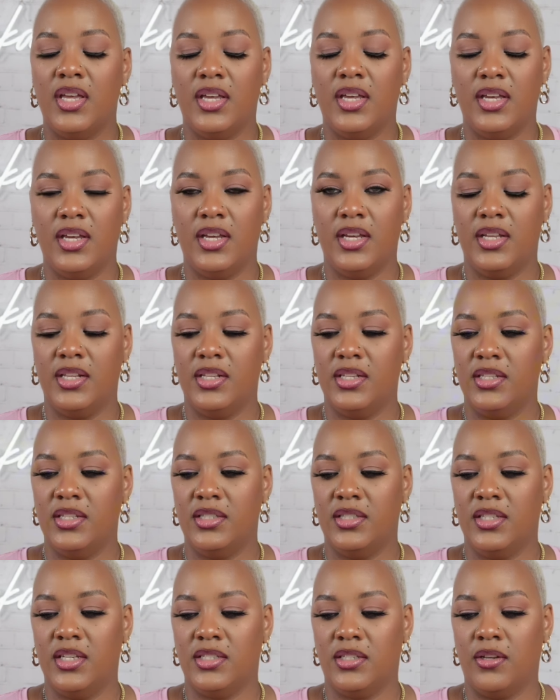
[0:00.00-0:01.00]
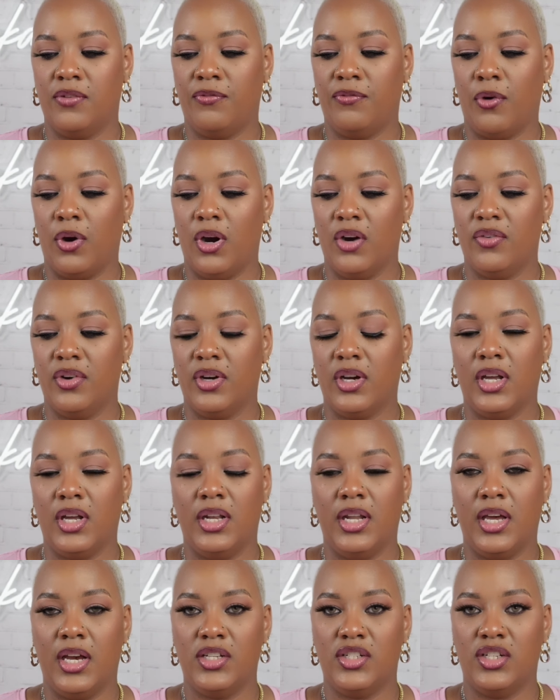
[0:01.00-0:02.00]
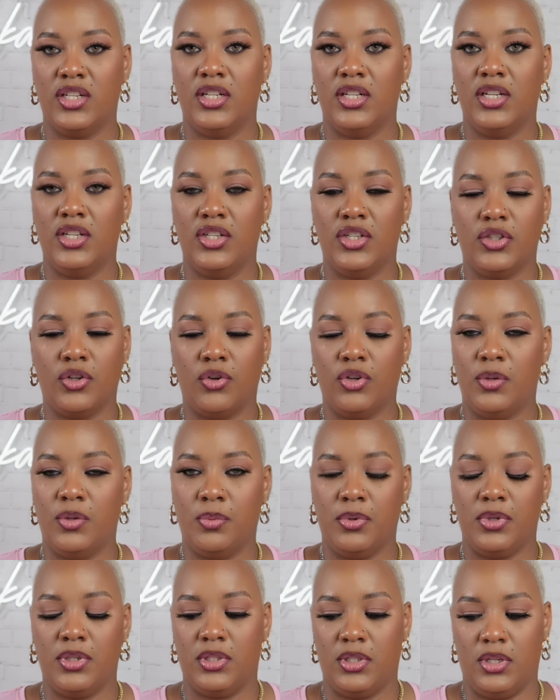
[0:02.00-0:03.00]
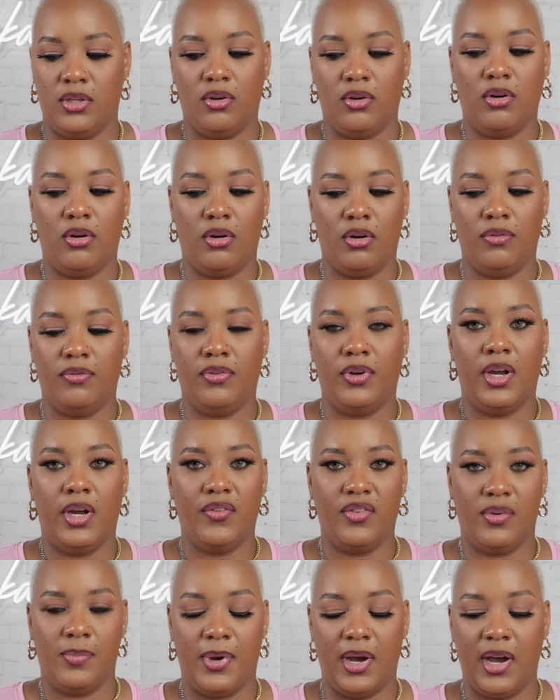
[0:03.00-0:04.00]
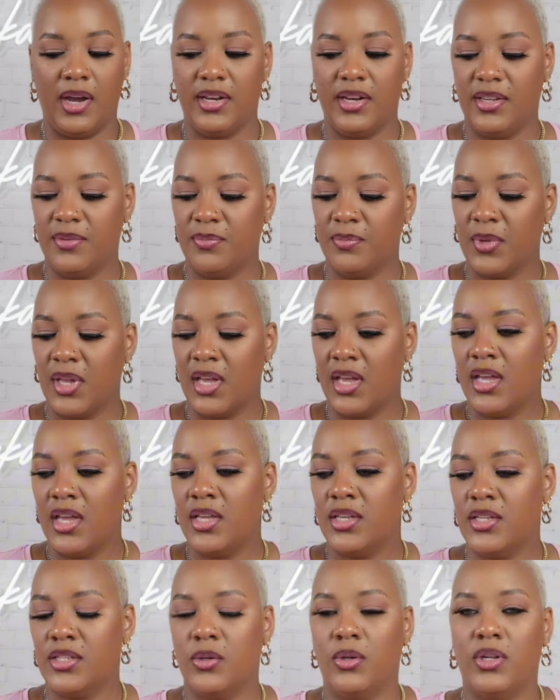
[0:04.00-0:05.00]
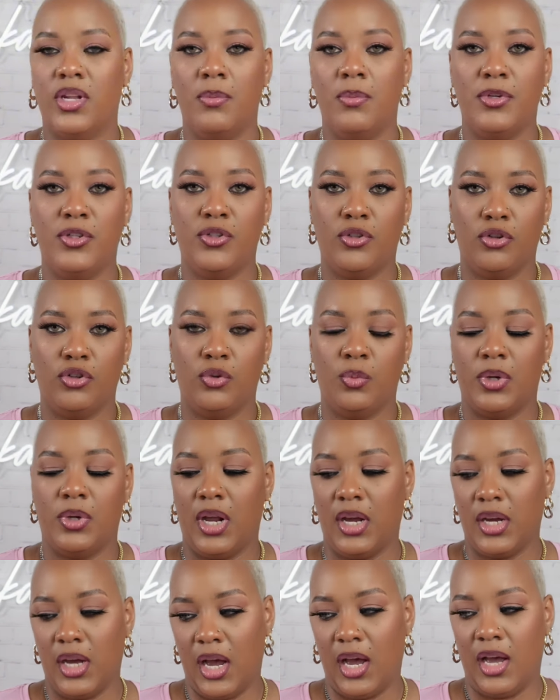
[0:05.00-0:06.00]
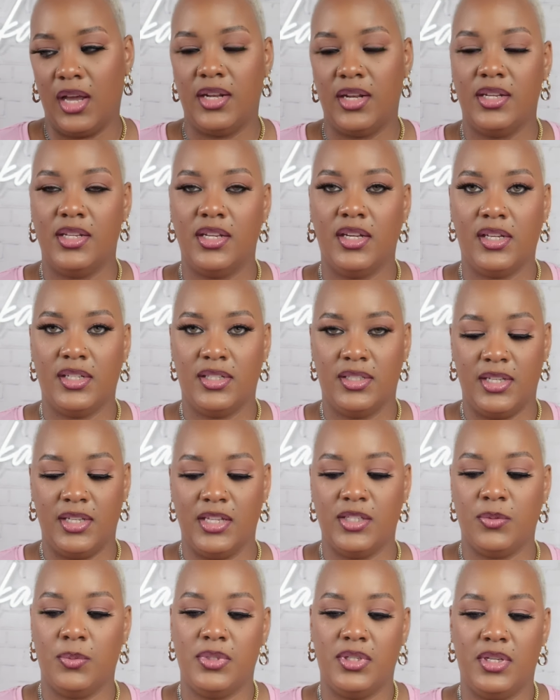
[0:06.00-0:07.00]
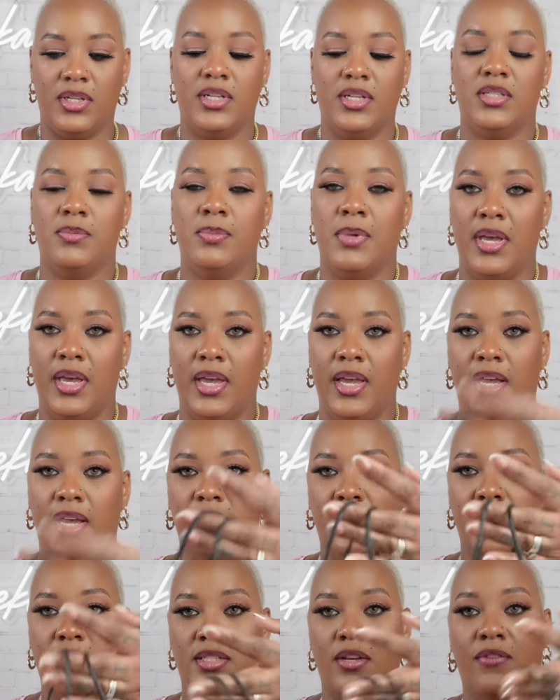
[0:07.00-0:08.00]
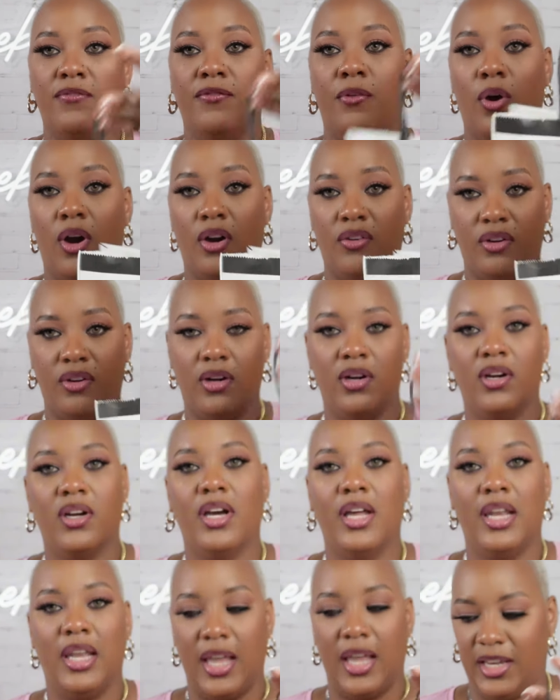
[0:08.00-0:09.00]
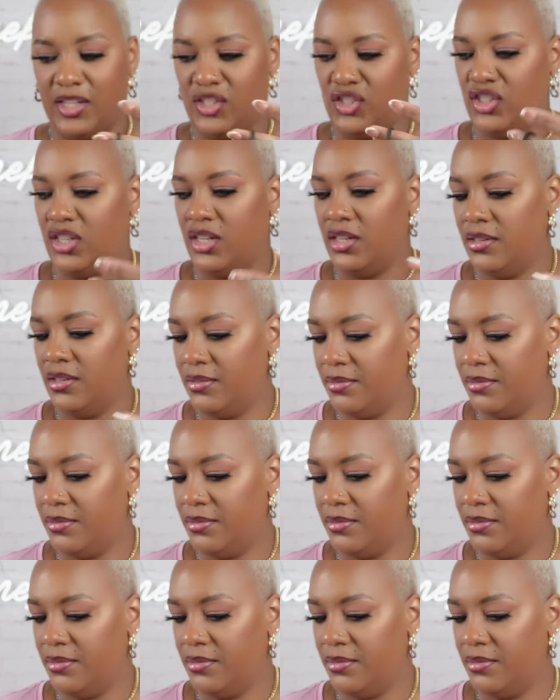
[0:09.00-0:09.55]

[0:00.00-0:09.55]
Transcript: And the Sephora collection is 30% off for everybody. So let me show you what I got, because that's what's in this bag, the Sephora collection.